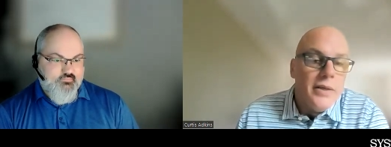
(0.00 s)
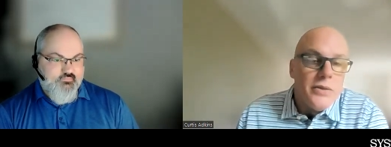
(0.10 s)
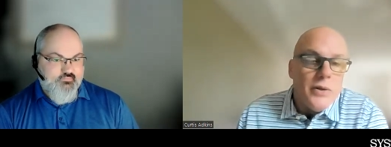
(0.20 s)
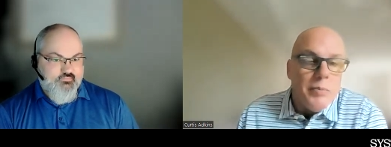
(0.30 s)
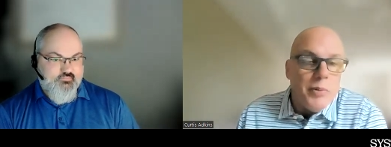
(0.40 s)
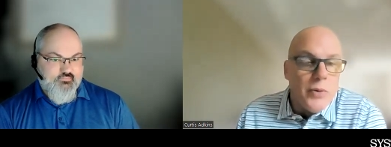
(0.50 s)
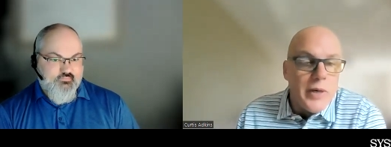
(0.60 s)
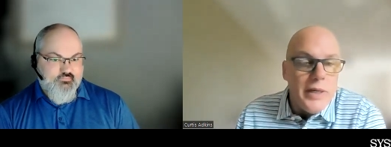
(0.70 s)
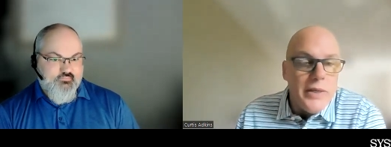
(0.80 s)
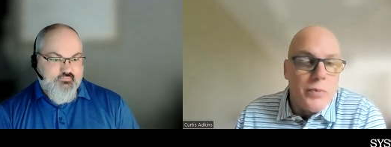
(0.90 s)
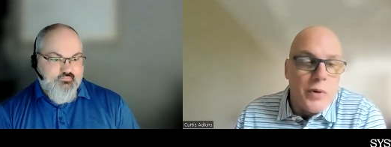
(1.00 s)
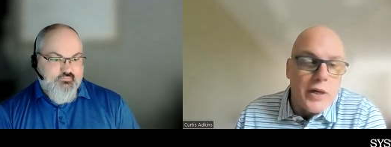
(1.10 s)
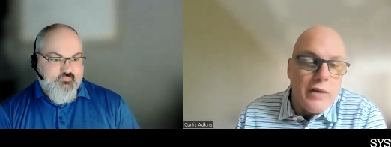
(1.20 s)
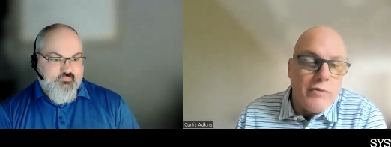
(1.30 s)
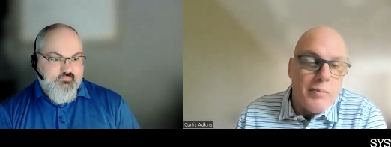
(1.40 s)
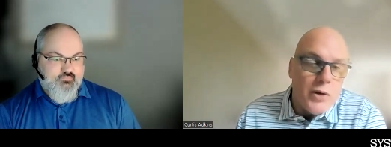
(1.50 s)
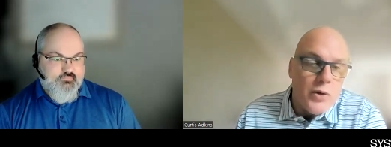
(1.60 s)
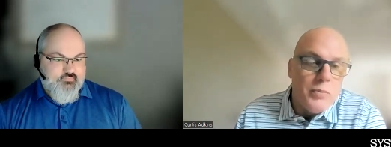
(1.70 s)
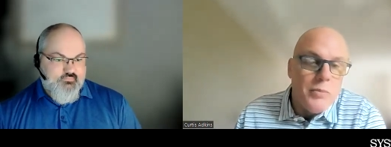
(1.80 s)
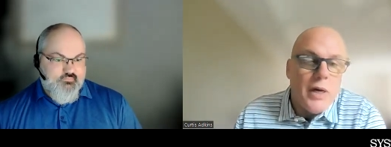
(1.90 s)
Speaker 1: So, employees working from
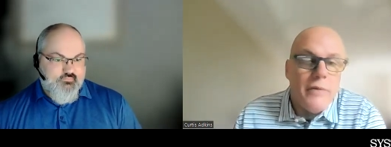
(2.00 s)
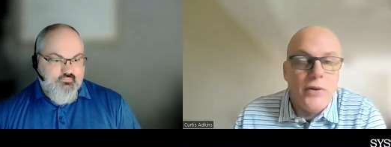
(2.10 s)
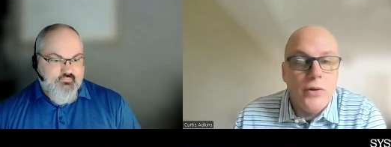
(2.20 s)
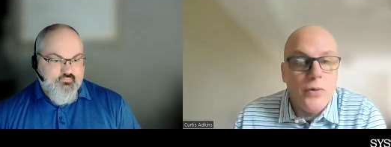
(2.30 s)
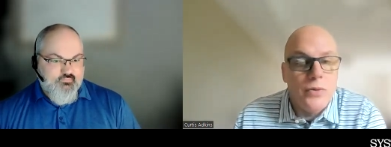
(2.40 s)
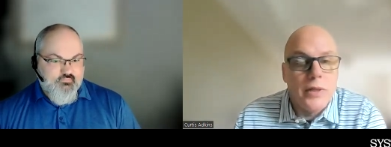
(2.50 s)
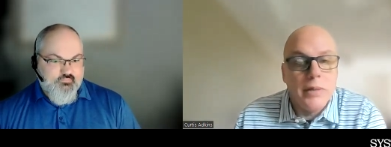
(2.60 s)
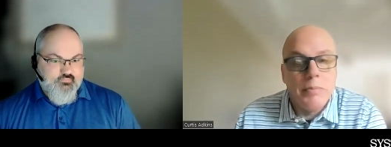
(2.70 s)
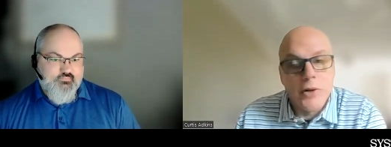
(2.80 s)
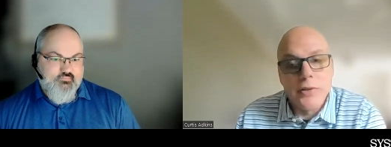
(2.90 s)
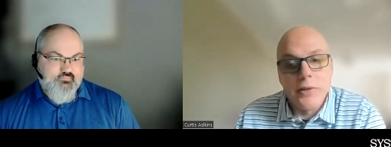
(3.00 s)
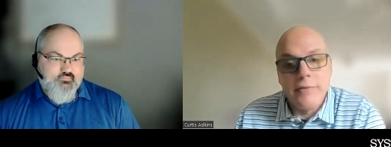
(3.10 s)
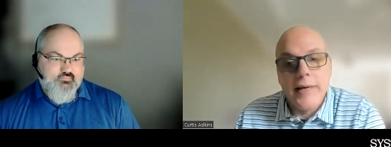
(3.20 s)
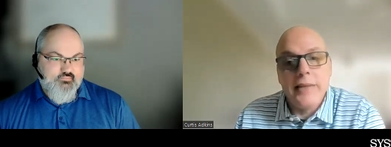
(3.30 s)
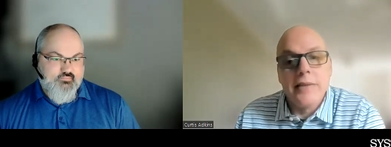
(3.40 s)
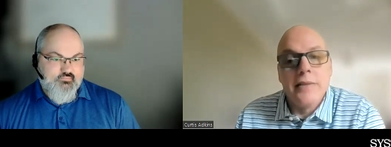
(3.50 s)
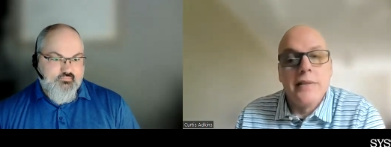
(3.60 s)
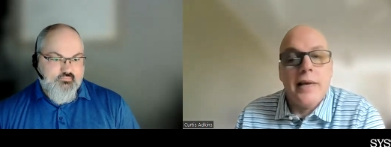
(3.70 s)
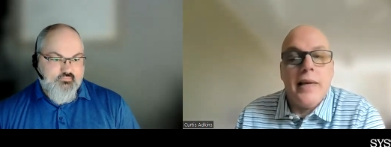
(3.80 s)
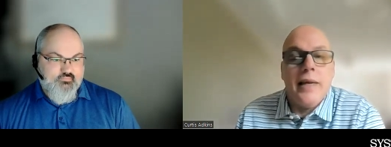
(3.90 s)
home often use their personal
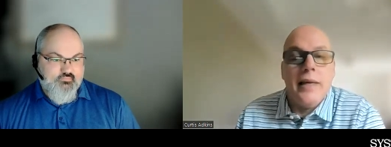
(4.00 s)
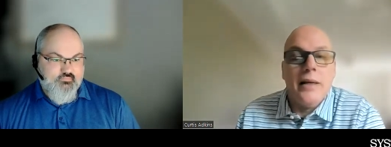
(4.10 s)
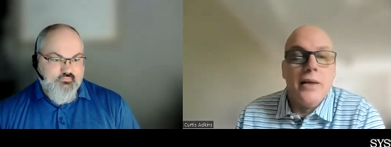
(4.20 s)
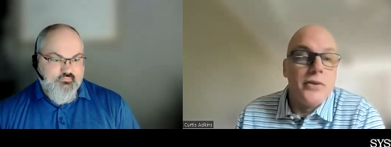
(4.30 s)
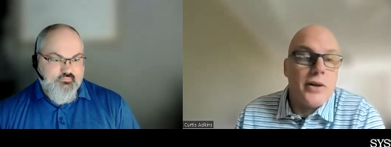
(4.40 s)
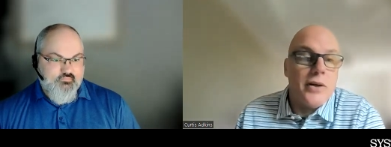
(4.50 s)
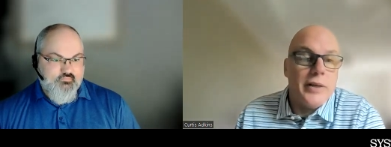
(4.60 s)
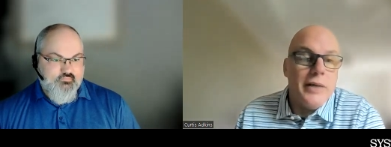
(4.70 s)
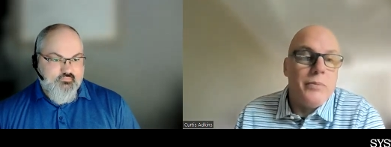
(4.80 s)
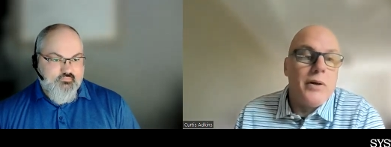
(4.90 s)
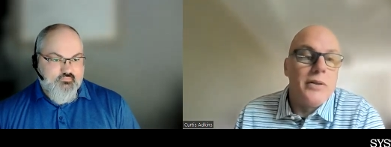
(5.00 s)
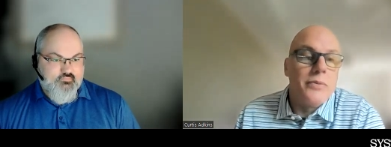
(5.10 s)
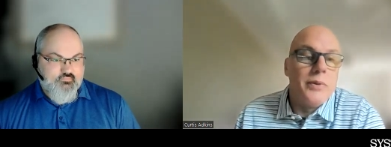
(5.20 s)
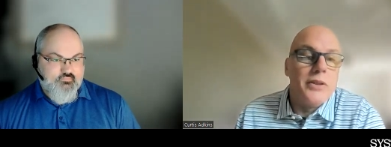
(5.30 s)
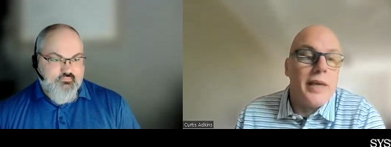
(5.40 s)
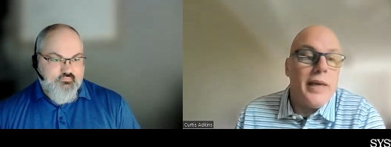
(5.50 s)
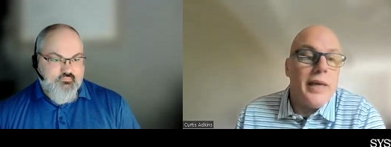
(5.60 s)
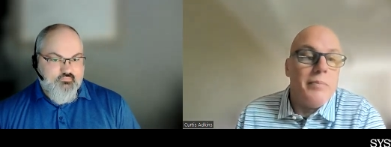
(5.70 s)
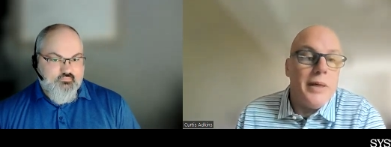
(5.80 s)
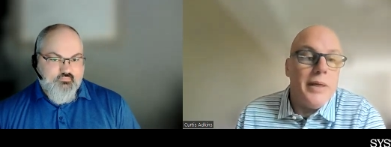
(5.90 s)
devices and unsecured networks, which
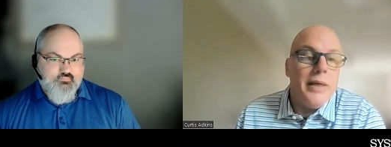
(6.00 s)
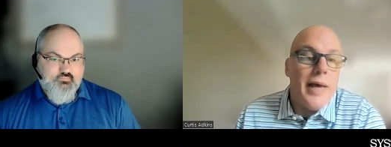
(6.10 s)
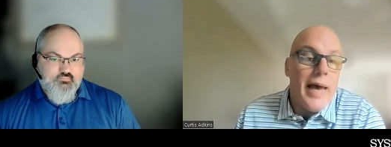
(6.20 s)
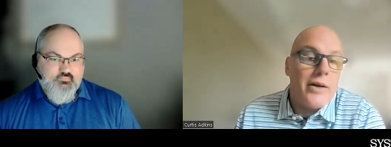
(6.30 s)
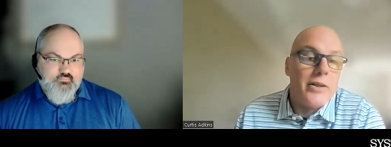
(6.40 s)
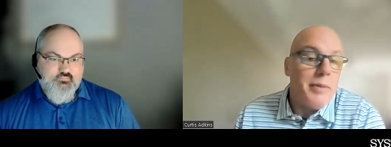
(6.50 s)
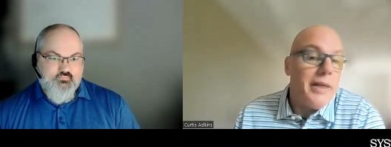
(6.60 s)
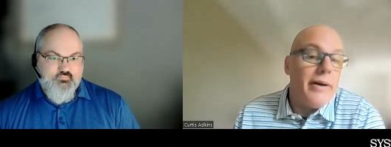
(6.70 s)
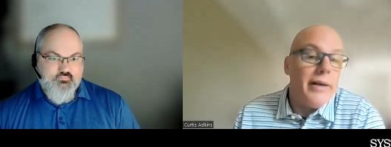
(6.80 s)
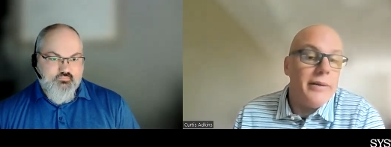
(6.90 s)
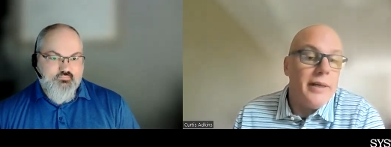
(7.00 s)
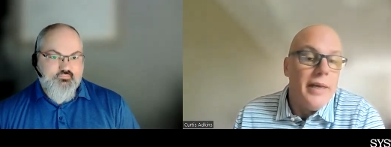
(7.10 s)
can be a hacker's playground.